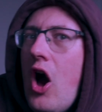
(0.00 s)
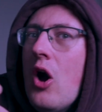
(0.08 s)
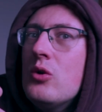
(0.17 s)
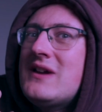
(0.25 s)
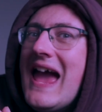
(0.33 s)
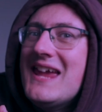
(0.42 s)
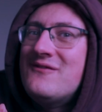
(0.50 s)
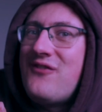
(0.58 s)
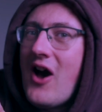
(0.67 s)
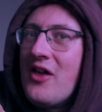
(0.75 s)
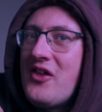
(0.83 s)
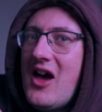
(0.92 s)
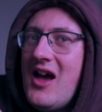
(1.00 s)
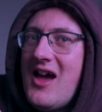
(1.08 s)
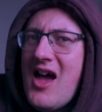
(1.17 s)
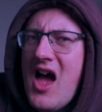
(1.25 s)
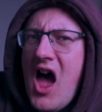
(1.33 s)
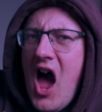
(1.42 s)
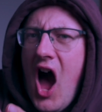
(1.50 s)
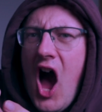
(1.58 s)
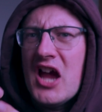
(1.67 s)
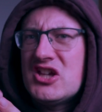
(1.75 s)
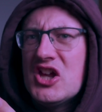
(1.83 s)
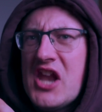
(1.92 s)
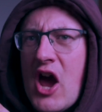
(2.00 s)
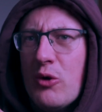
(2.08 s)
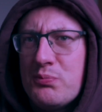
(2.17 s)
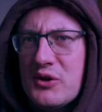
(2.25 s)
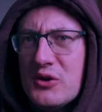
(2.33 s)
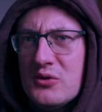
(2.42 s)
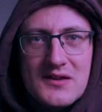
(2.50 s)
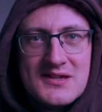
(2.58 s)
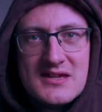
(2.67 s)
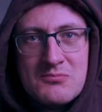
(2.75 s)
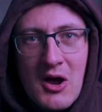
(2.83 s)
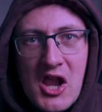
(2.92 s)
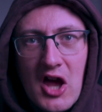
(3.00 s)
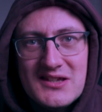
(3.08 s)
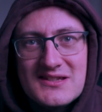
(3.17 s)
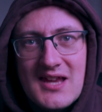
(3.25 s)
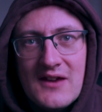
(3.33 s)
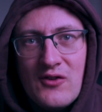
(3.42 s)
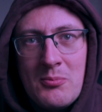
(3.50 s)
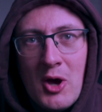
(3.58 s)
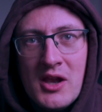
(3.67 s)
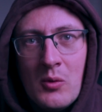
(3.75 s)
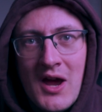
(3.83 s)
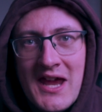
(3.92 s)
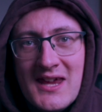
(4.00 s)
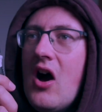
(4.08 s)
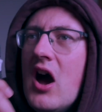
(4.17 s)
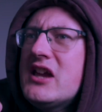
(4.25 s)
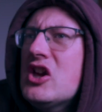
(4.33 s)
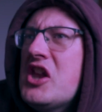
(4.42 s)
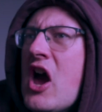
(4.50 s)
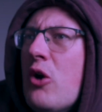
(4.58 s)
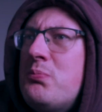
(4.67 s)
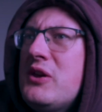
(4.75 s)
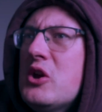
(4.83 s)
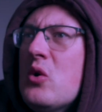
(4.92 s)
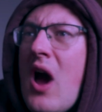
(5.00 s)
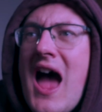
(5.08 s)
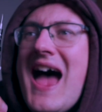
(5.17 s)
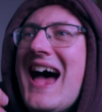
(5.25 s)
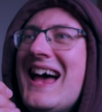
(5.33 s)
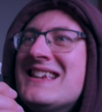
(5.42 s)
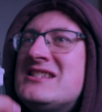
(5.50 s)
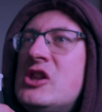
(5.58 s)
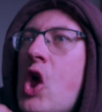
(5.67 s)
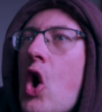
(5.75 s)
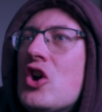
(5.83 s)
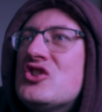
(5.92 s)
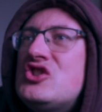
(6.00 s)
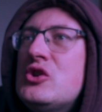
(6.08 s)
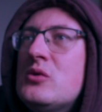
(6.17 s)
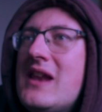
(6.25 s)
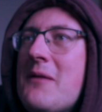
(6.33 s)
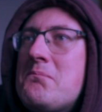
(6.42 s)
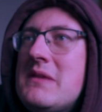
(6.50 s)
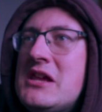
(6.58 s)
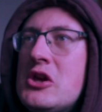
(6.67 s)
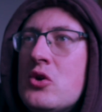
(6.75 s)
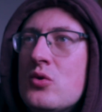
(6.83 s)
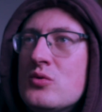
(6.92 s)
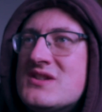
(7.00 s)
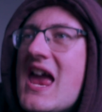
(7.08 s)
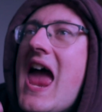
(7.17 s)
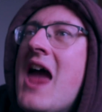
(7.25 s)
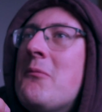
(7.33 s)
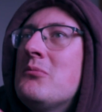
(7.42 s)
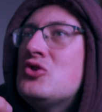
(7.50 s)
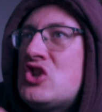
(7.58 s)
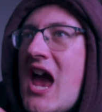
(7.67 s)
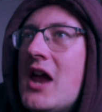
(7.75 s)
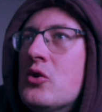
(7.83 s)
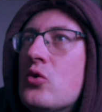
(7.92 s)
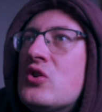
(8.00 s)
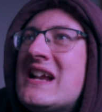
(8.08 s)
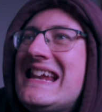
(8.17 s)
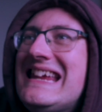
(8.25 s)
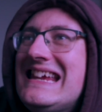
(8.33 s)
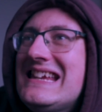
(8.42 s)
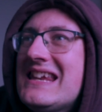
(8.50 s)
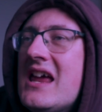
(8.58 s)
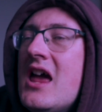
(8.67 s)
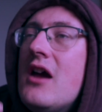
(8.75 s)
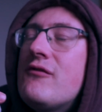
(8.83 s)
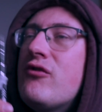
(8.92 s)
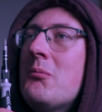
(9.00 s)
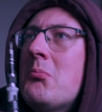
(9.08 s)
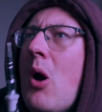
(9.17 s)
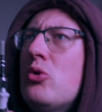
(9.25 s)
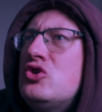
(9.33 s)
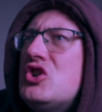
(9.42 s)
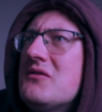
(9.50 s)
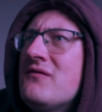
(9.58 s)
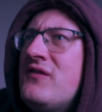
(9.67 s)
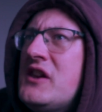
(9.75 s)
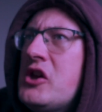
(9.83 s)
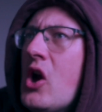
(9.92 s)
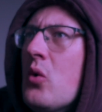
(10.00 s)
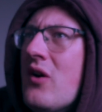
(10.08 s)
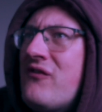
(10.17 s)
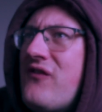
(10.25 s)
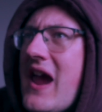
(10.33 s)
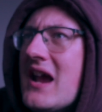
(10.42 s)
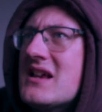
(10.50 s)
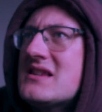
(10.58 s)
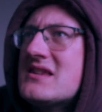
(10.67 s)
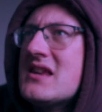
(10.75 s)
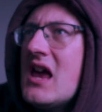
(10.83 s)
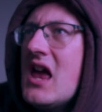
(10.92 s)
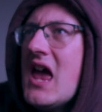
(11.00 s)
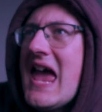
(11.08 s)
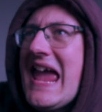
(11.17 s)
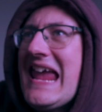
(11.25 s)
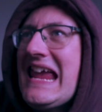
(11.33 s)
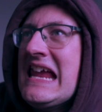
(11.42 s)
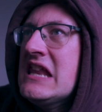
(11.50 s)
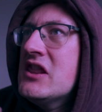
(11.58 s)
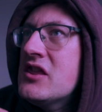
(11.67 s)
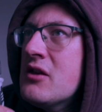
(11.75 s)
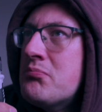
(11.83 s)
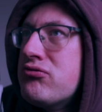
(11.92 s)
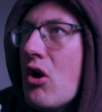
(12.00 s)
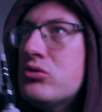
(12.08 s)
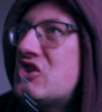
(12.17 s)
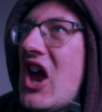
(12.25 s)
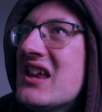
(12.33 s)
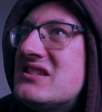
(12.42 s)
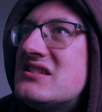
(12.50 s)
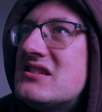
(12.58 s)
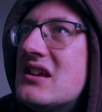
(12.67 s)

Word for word: Okay, father. I can help you. This is my lightsaber, by the way. I can help you as long as you let me use mChannel Clean for motion video effects in the process.